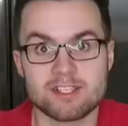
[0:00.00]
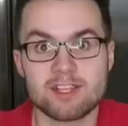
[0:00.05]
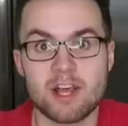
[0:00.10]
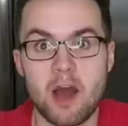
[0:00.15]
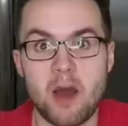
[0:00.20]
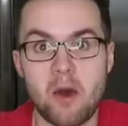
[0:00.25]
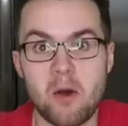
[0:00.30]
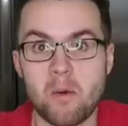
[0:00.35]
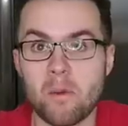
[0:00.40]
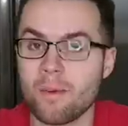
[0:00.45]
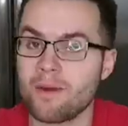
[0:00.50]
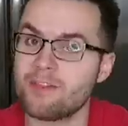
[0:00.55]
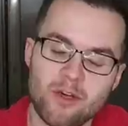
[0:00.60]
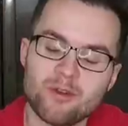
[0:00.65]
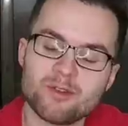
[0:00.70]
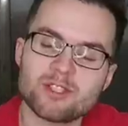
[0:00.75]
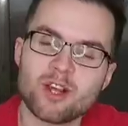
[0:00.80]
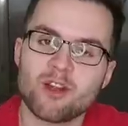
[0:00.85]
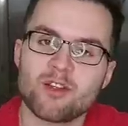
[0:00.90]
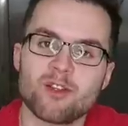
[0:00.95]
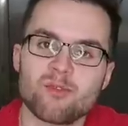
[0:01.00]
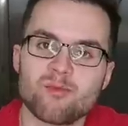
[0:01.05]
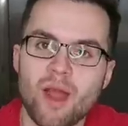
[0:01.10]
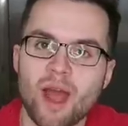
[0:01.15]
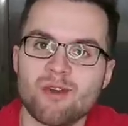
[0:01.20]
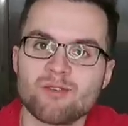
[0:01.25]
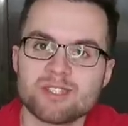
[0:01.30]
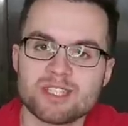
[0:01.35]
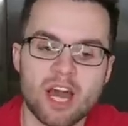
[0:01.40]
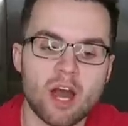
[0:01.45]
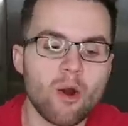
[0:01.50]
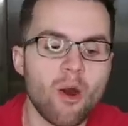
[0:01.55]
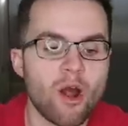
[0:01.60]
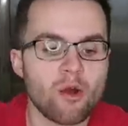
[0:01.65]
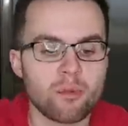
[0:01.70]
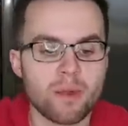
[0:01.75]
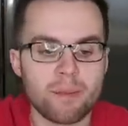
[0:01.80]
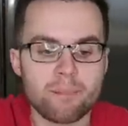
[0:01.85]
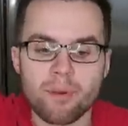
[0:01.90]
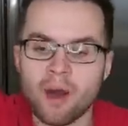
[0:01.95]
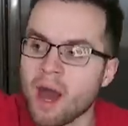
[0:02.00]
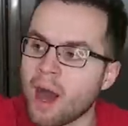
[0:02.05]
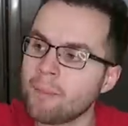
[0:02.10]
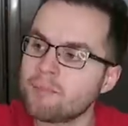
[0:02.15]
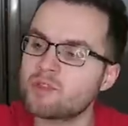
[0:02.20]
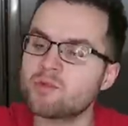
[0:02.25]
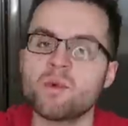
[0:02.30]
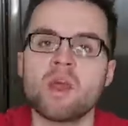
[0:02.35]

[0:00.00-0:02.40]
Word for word: So those are the rounds, y'all. Are we pumped?